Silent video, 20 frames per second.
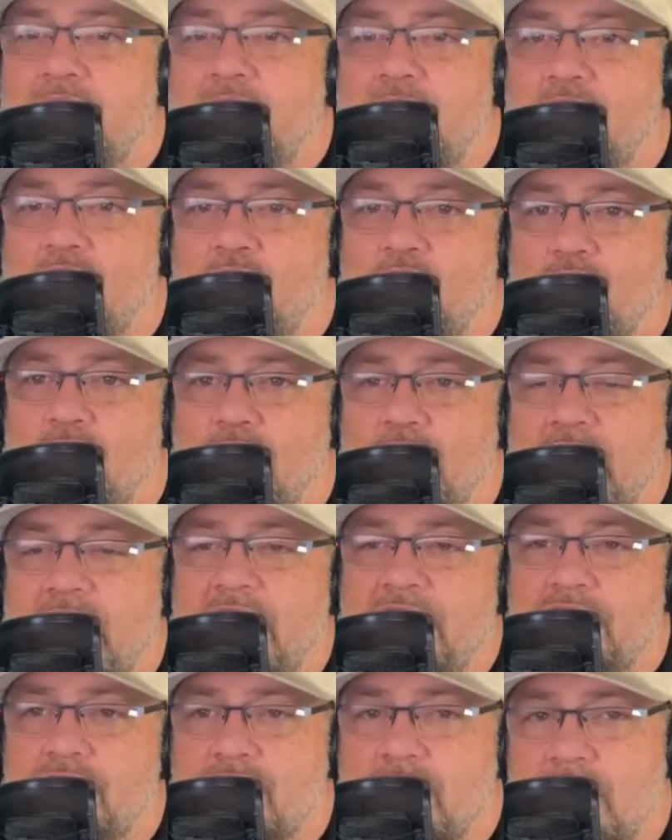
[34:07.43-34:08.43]
And
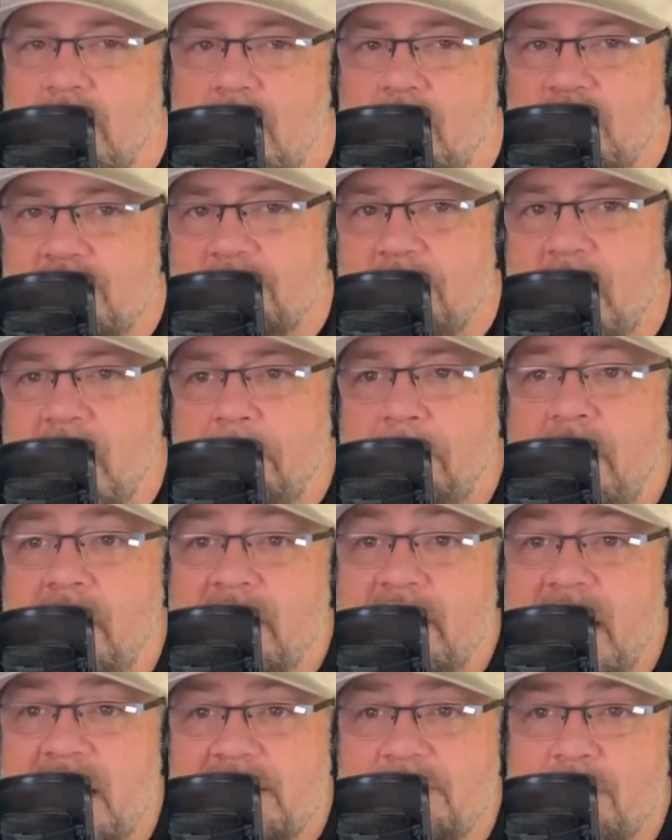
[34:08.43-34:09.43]
you can always buy
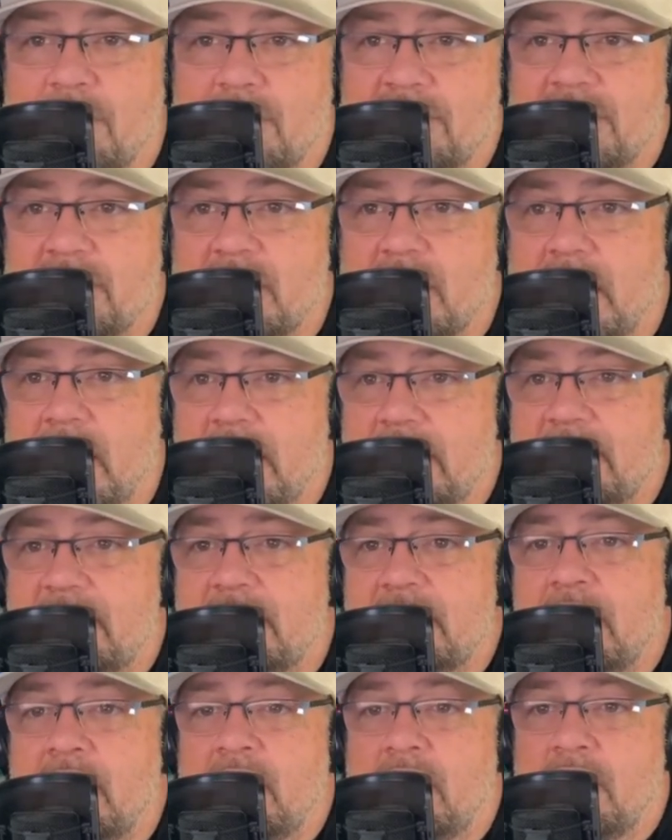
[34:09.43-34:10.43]
podcast merchandise
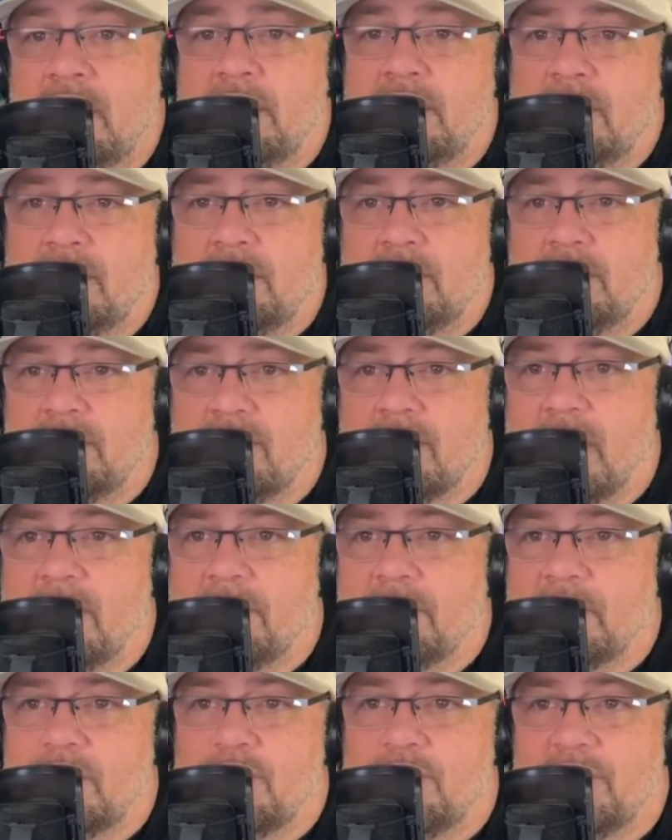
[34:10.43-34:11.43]
right
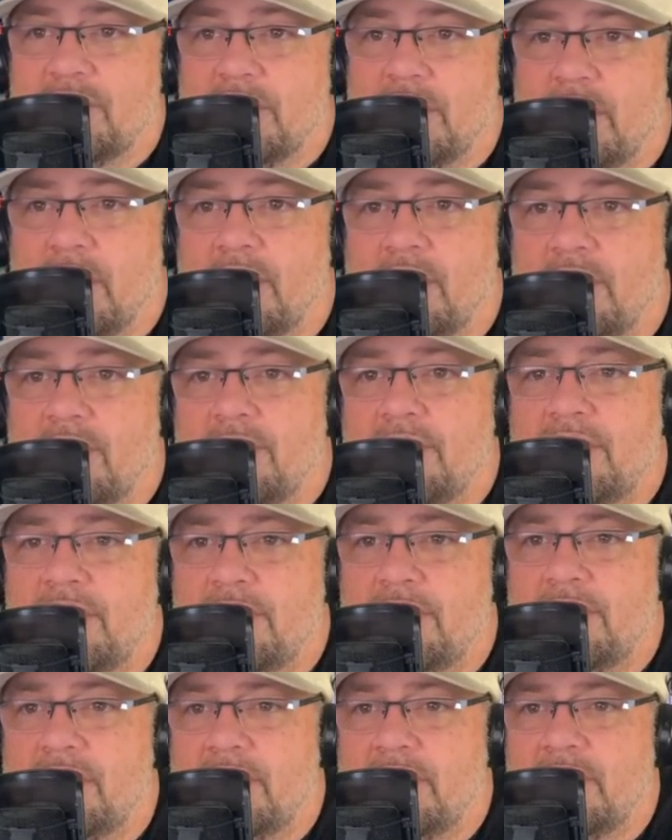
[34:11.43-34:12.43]
below me here
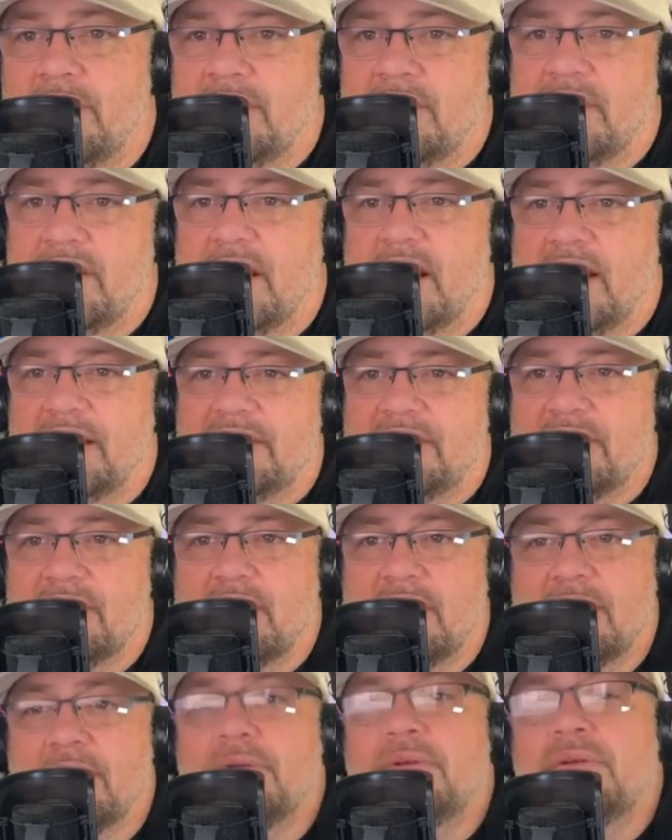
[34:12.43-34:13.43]
at the